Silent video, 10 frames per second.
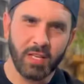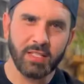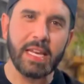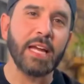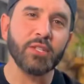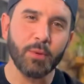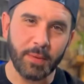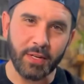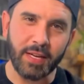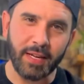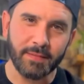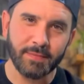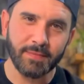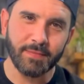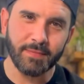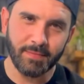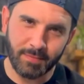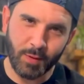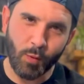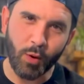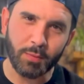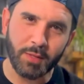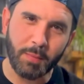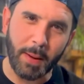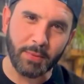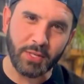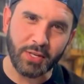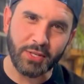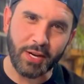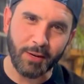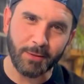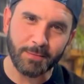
It's National Beer Day. Welcome to the Paper Chase Channel.